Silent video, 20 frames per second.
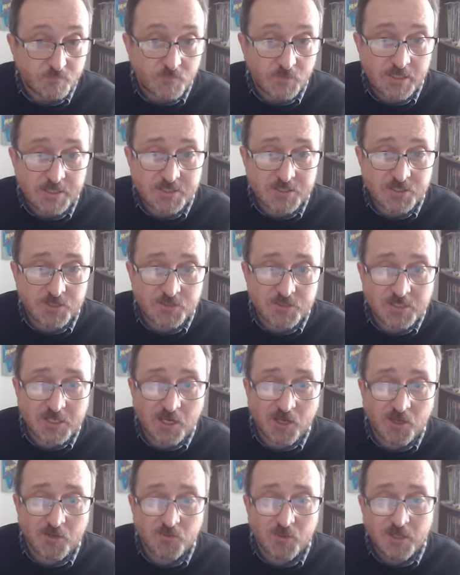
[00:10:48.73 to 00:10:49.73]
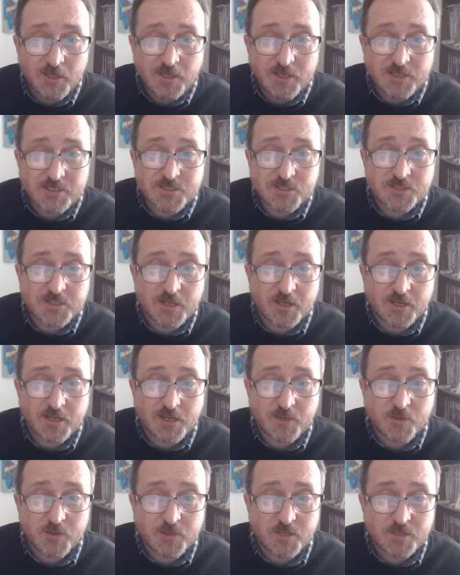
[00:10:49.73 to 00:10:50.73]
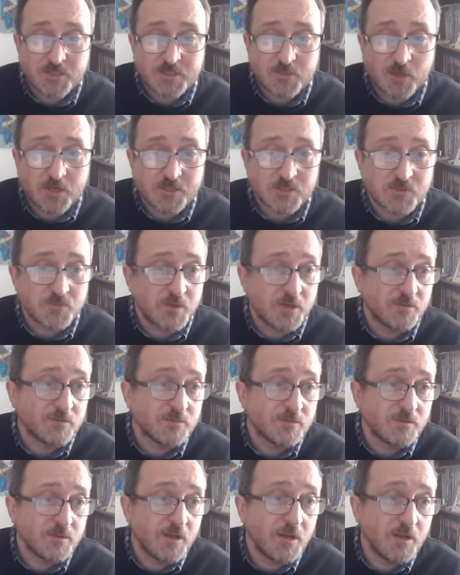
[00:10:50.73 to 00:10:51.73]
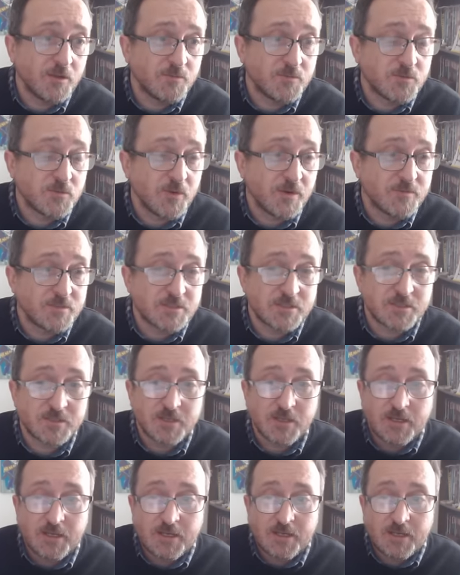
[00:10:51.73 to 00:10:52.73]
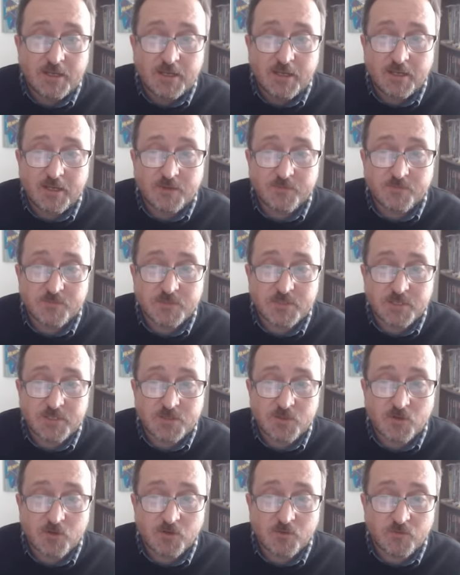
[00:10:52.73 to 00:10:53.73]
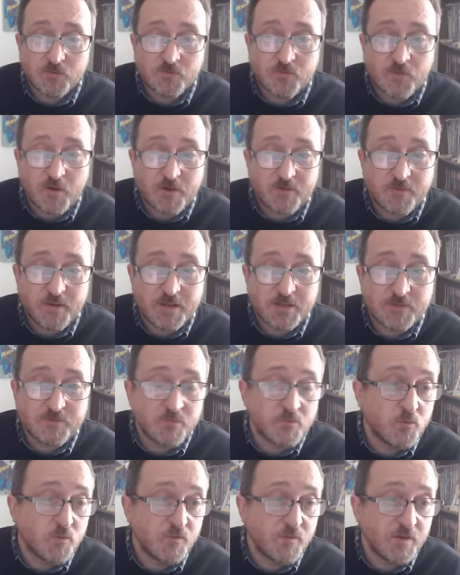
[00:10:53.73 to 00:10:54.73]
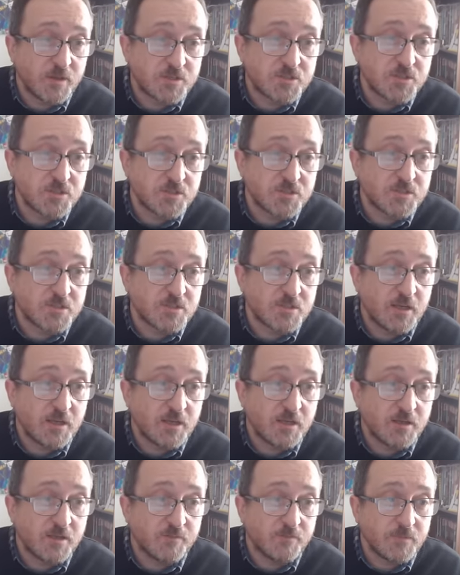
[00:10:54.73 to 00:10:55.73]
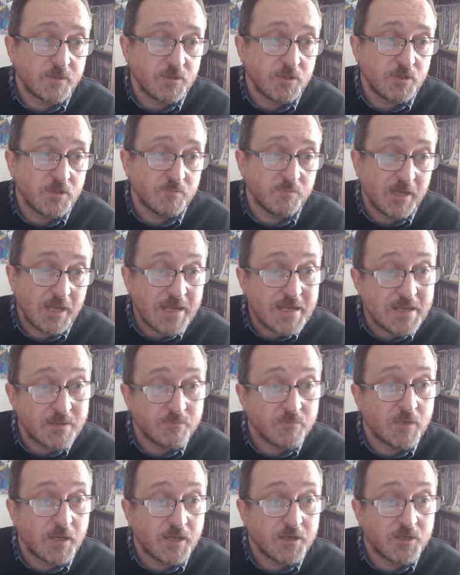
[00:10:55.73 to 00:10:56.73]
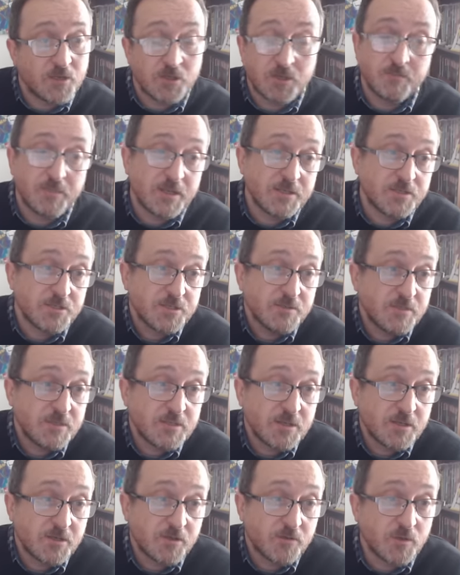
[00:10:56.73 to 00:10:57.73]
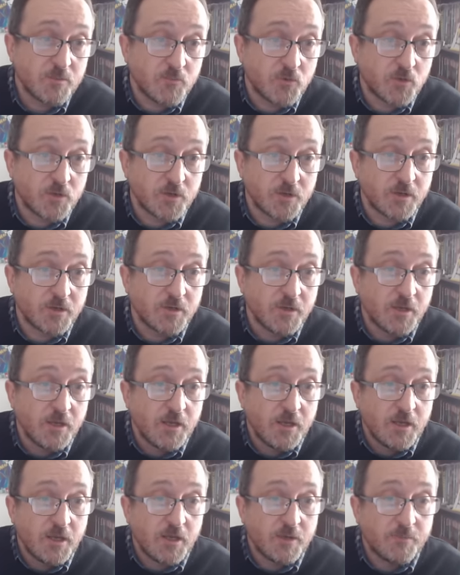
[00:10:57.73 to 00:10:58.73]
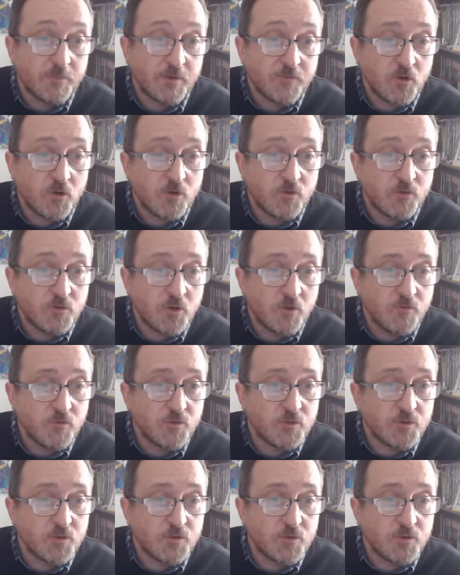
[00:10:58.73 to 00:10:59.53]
He's good to go. He's good to go in Game Week 31 as well, at home to Everton. So he's got very favourable fixtures. You can play him and you can bench him. He's only 3.9. I've gone for a